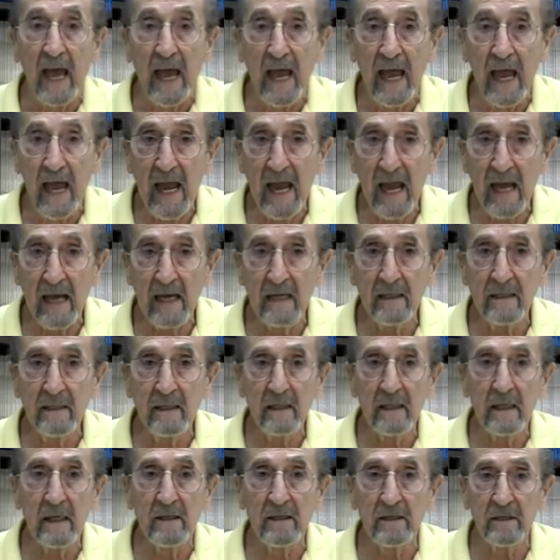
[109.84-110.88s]

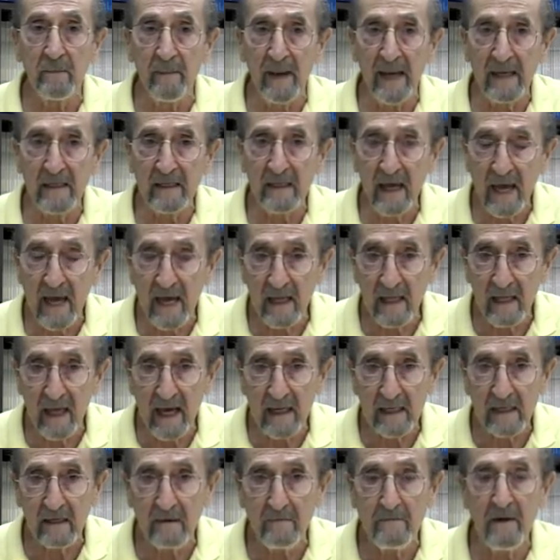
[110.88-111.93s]
And to maintain
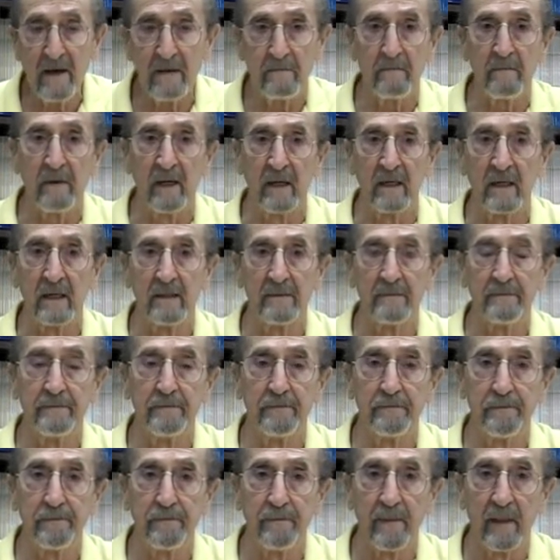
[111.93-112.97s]
that commitment,
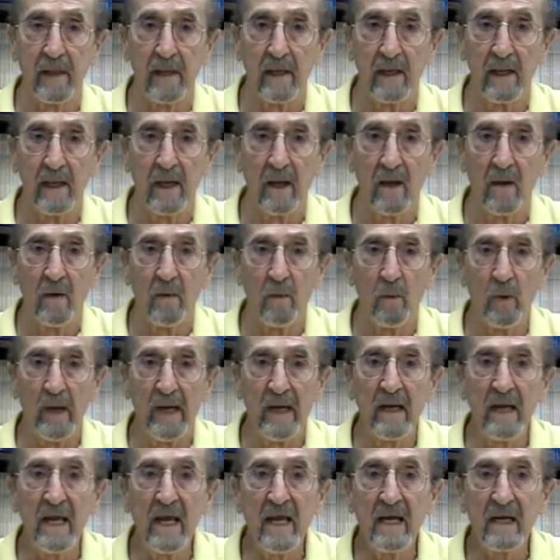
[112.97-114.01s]
we
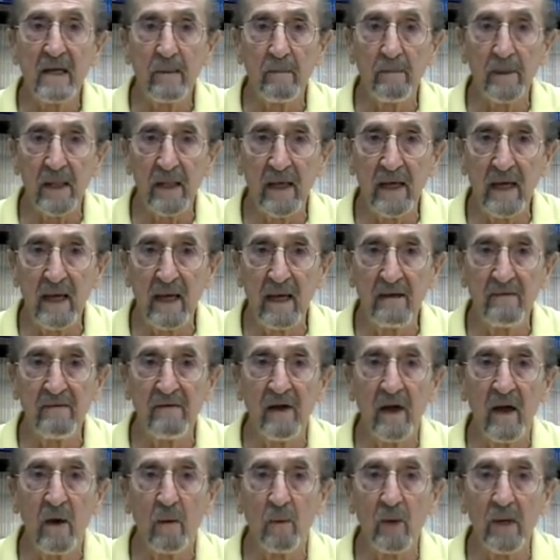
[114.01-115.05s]
need to believe
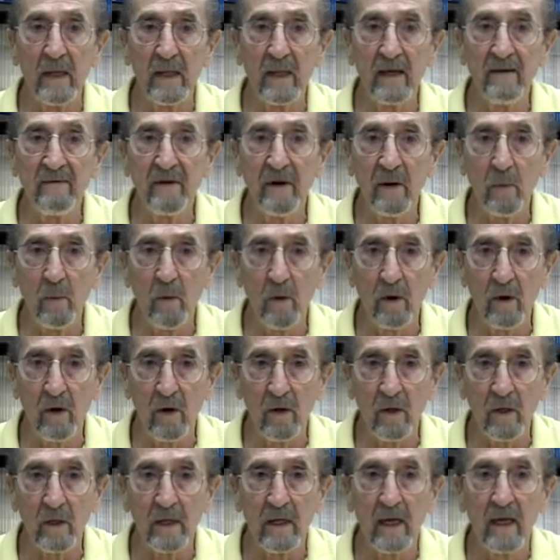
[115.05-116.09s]
we live in a
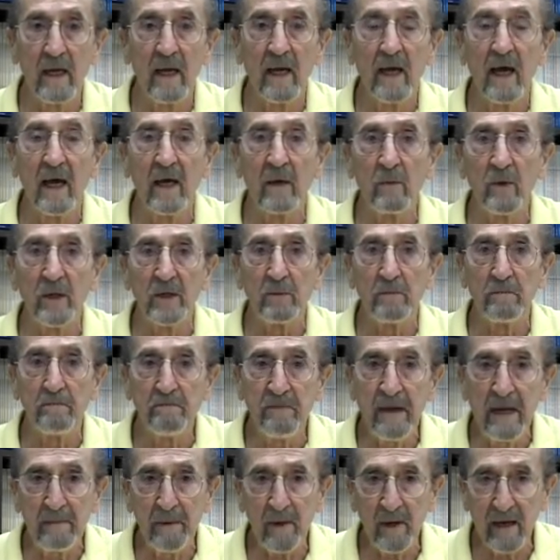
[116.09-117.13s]
world in which
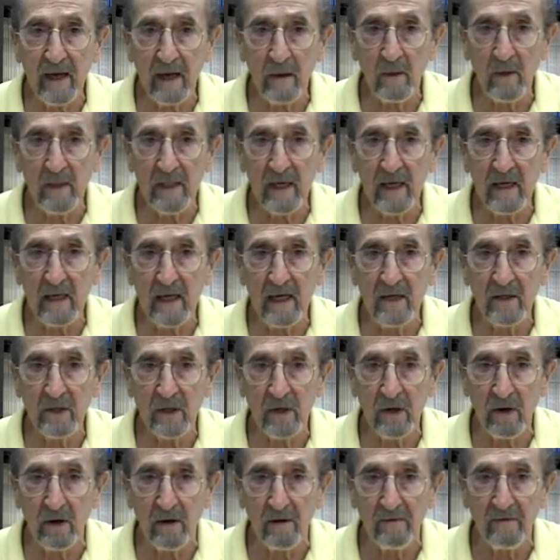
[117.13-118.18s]
people get what they
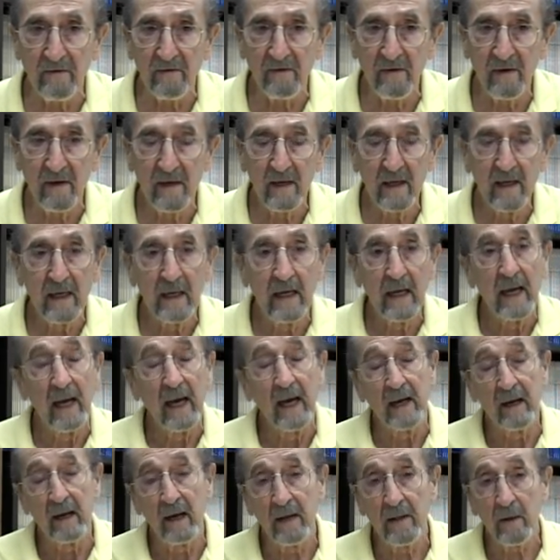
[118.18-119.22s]
deserve.
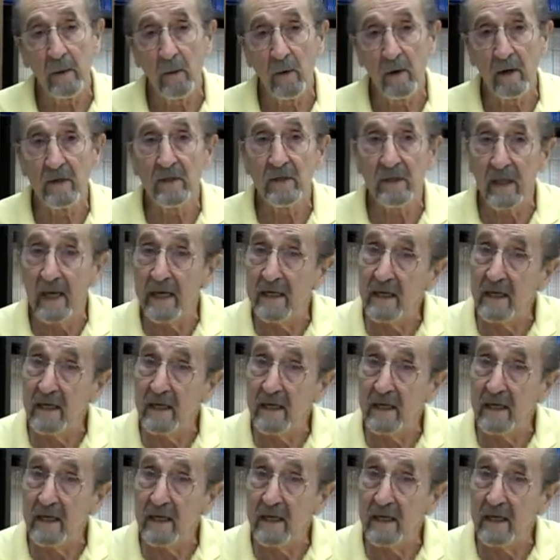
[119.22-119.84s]
In other words, they